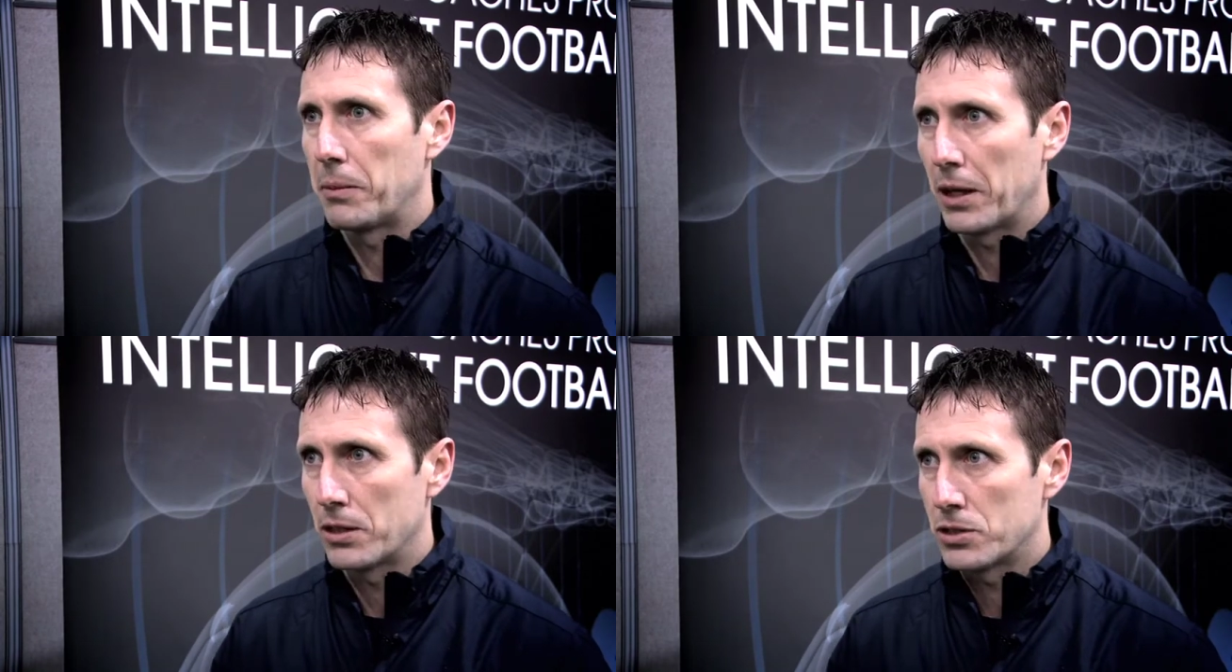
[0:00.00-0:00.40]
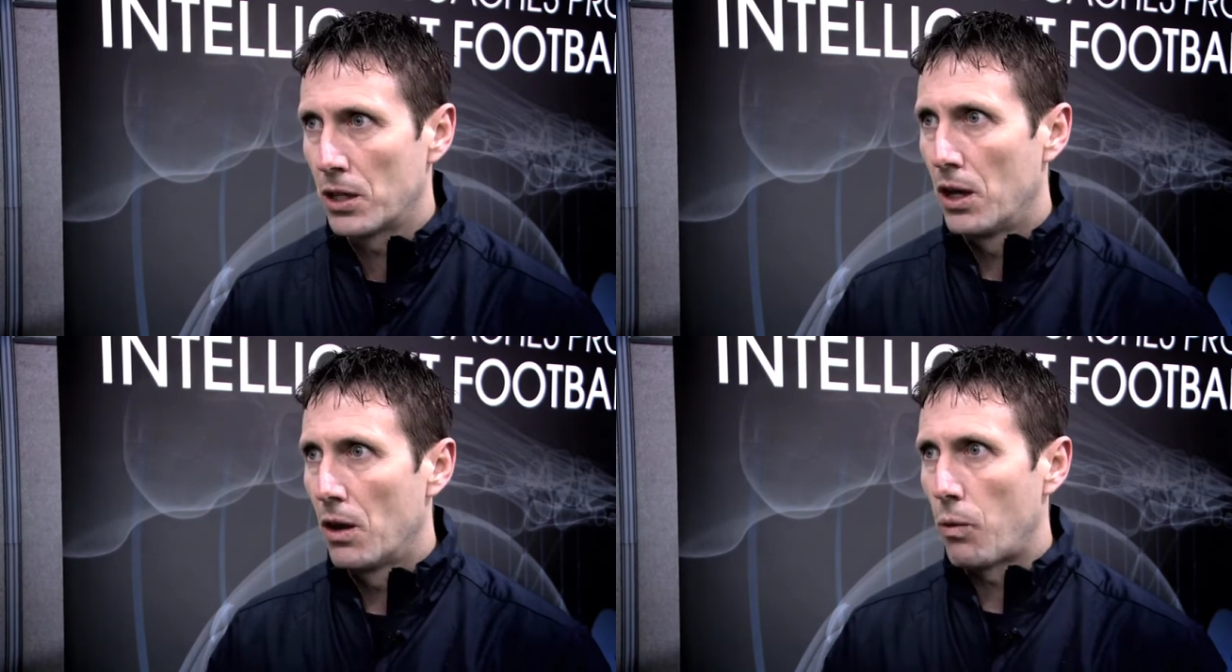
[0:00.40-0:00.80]
because
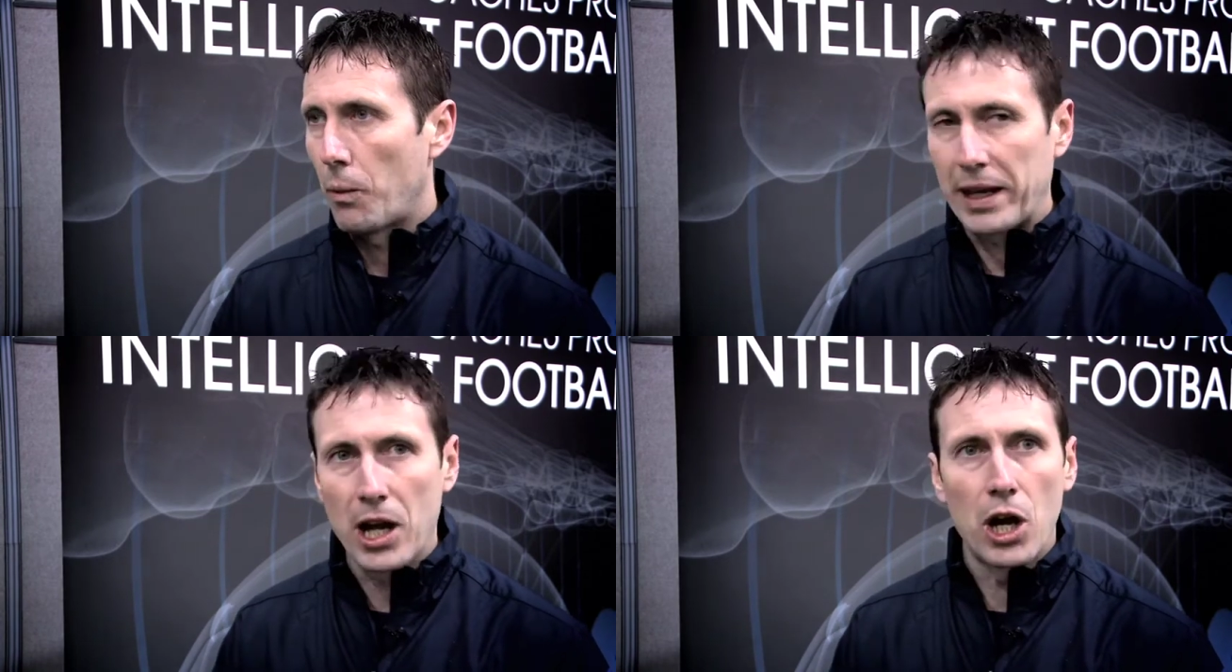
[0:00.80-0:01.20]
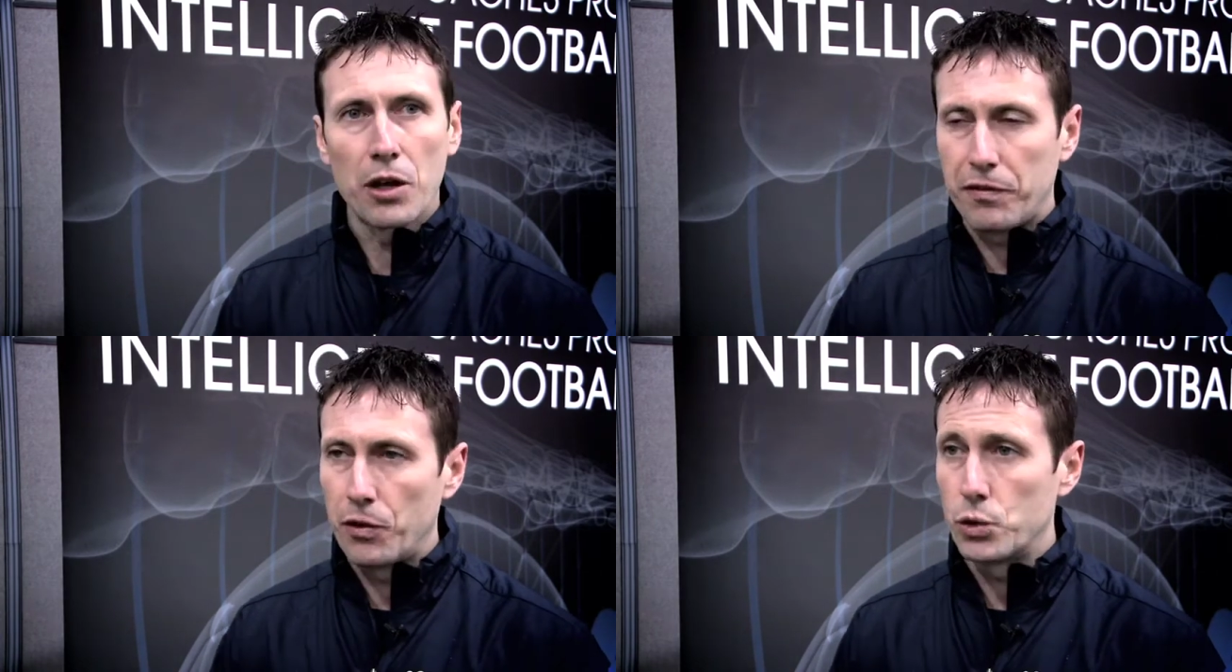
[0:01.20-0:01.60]
what we can't
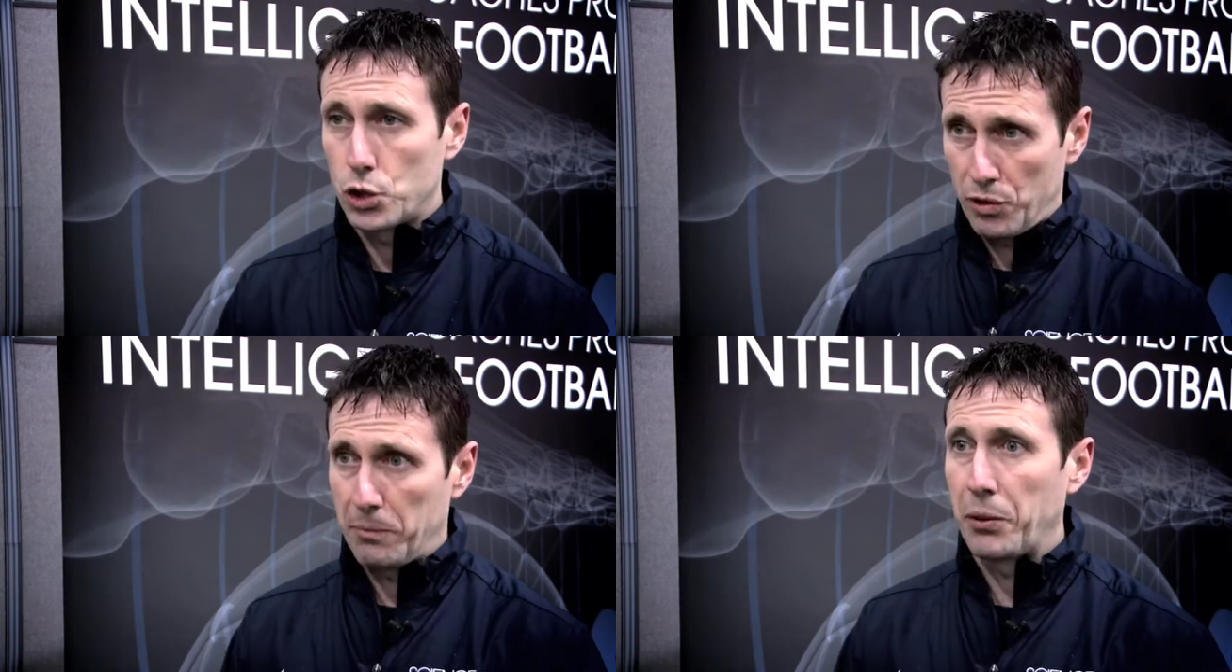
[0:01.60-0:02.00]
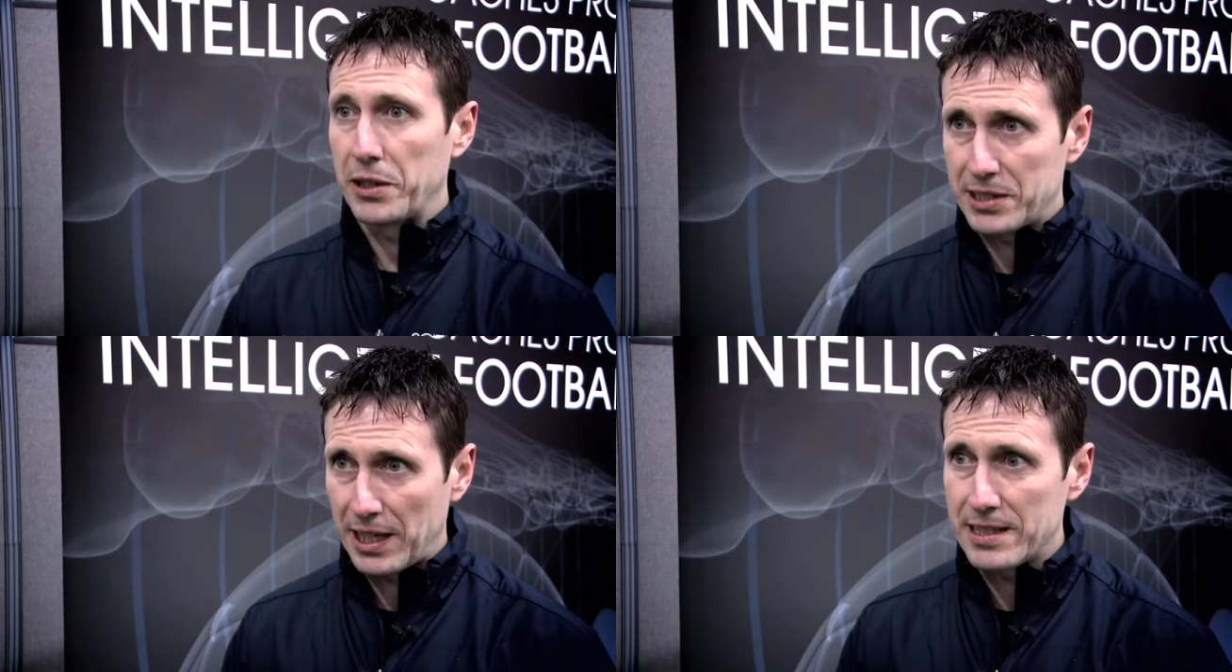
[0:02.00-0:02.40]
afford during
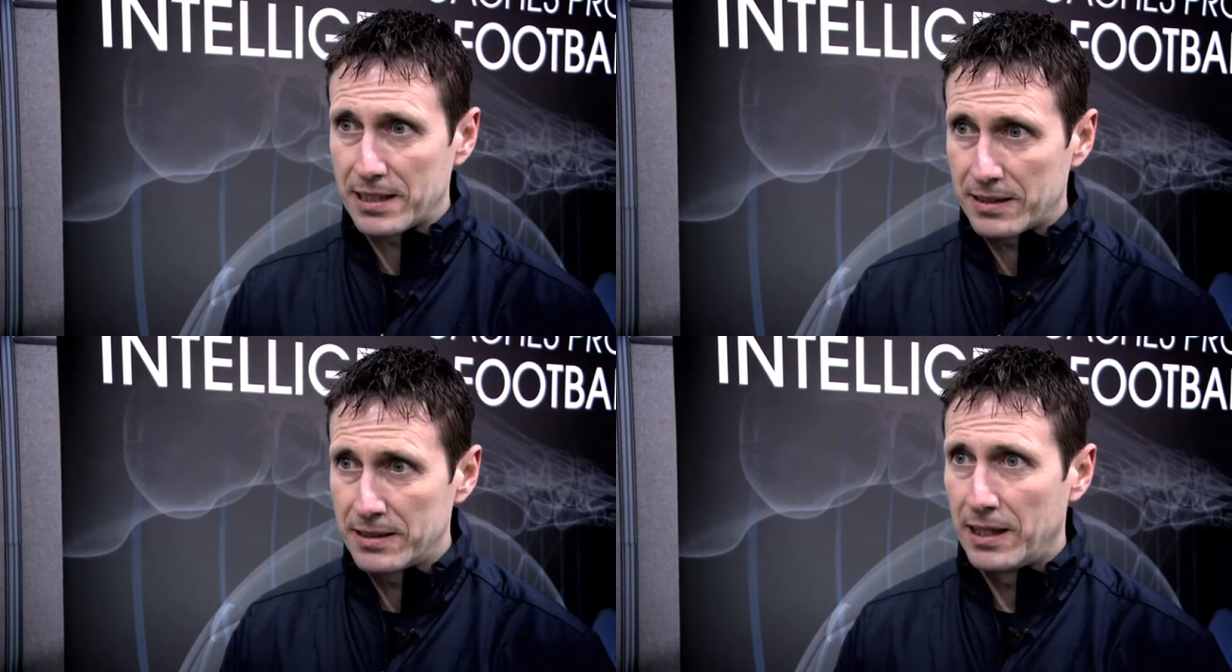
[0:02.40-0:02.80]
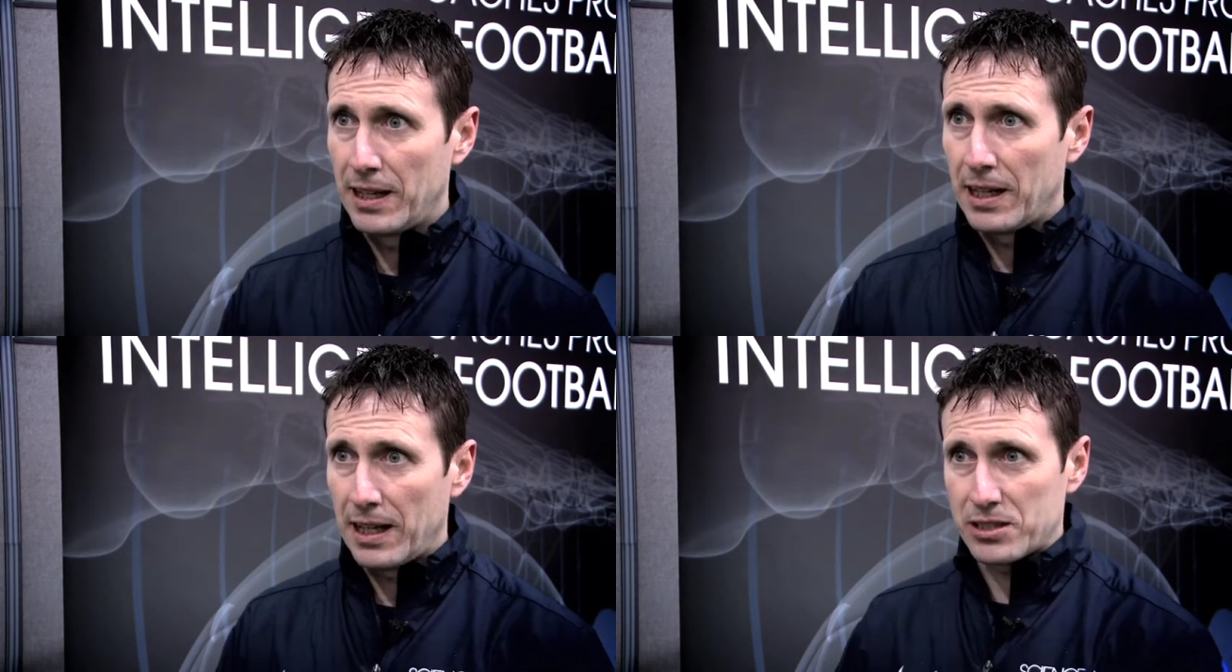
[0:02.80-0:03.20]
pre-season
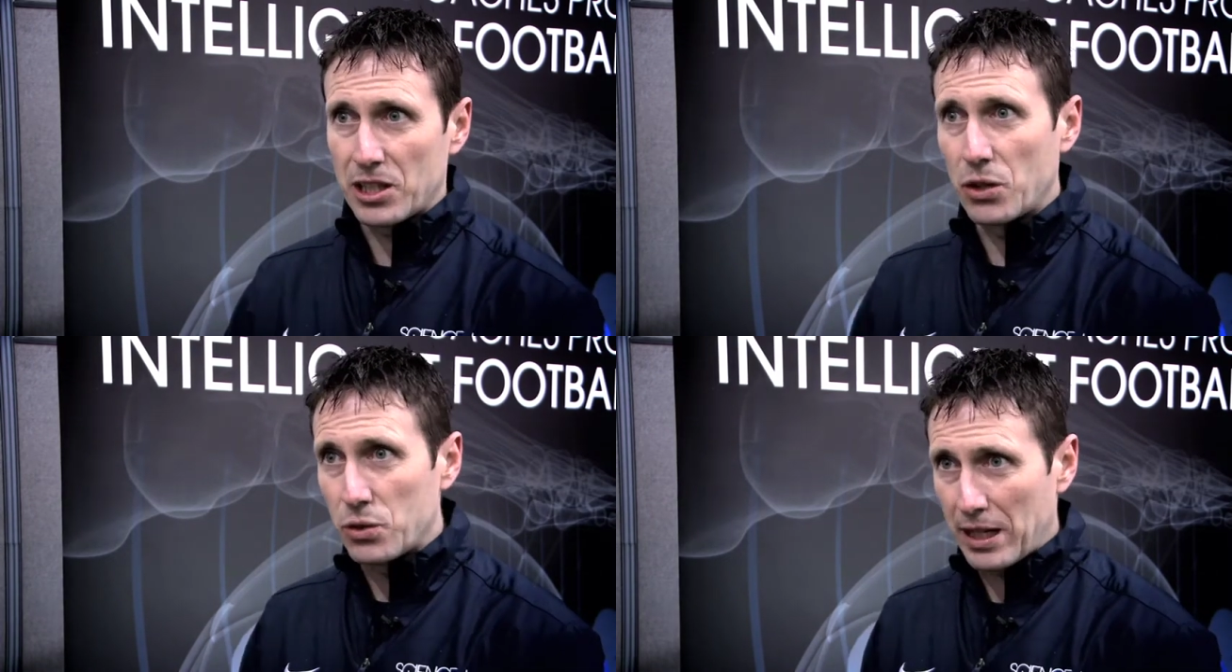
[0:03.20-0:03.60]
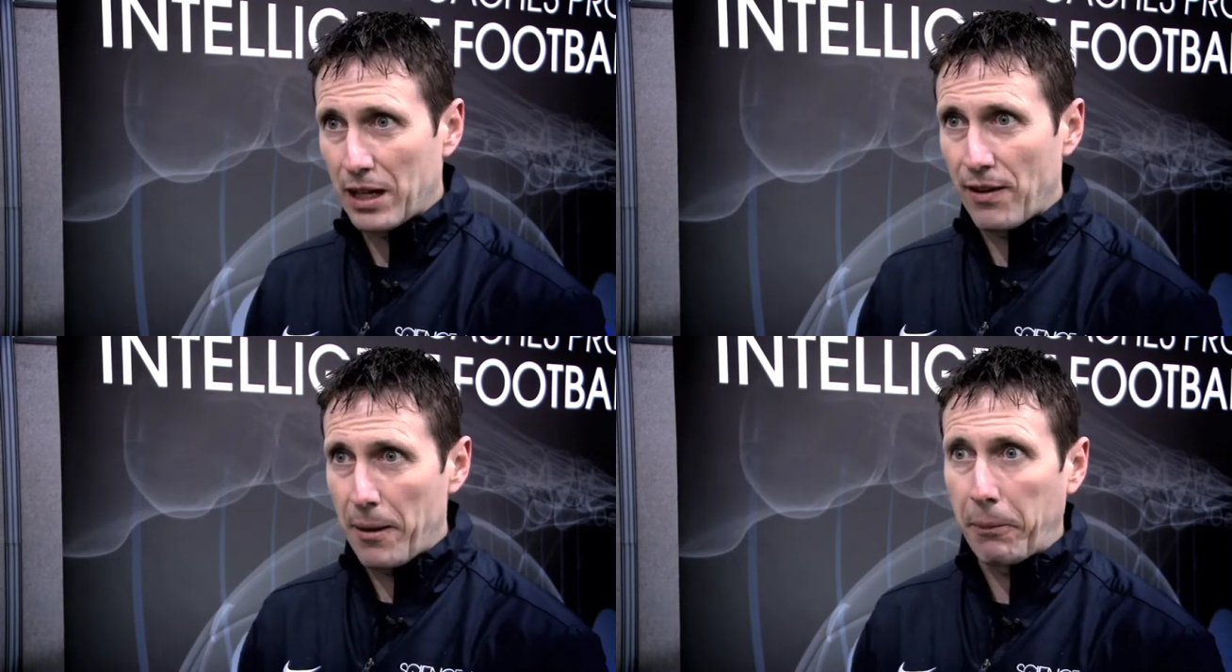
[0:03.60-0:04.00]
is to lose any
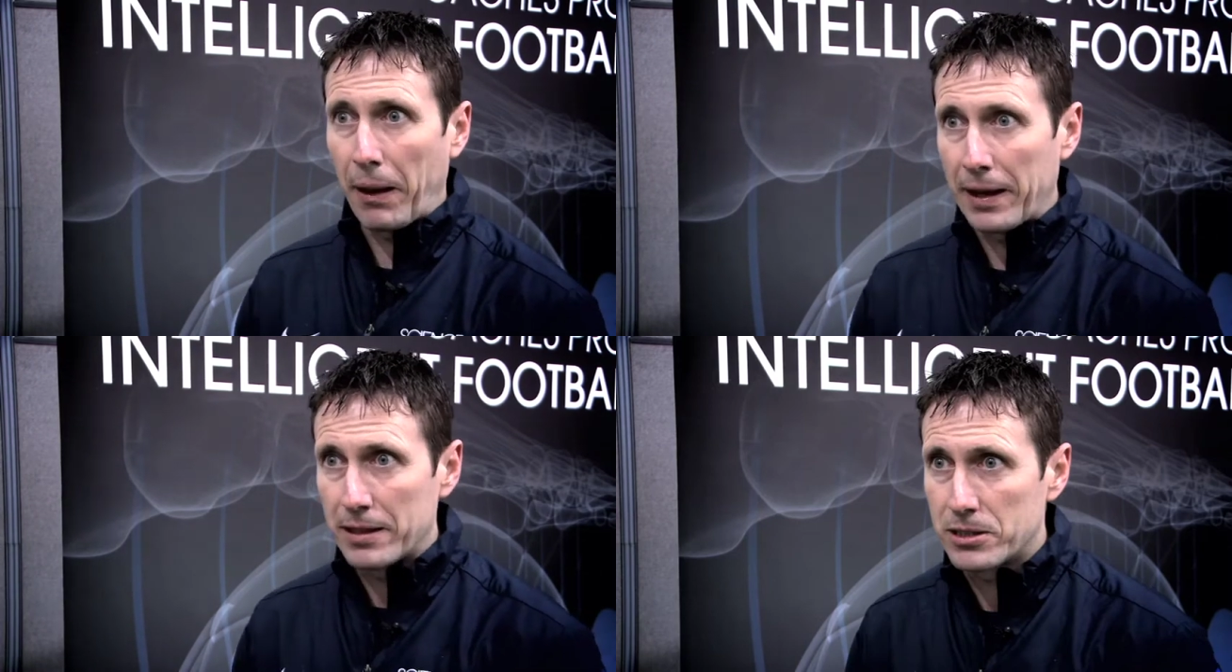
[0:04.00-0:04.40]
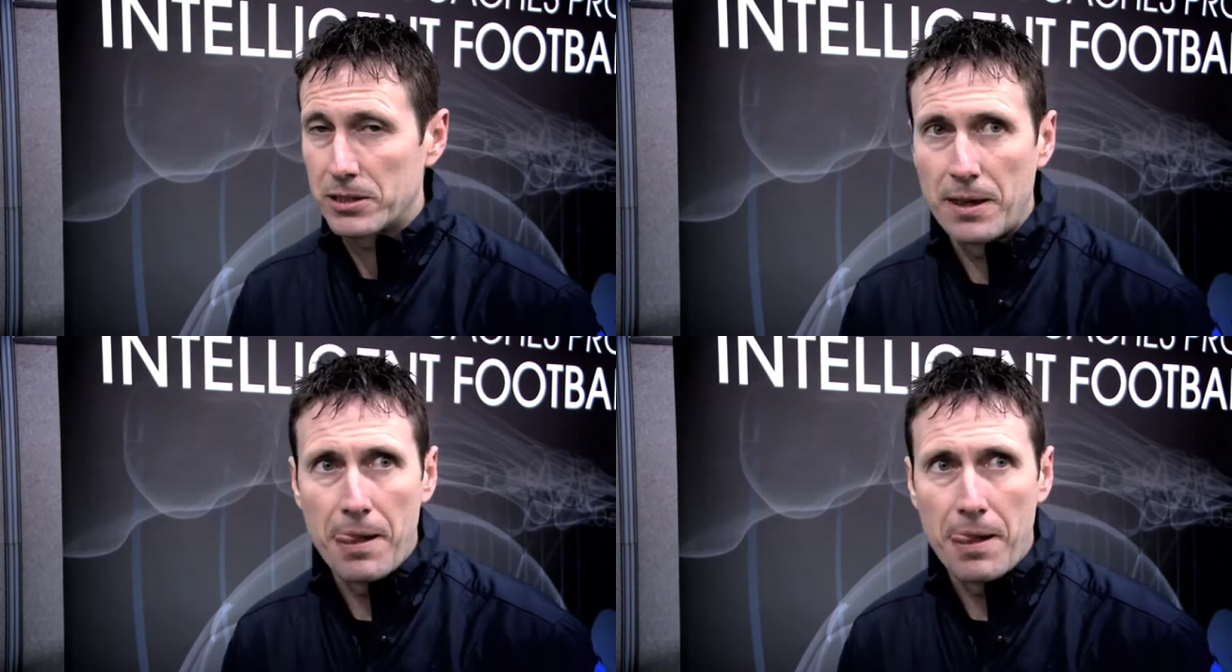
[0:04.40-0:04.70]
of our players.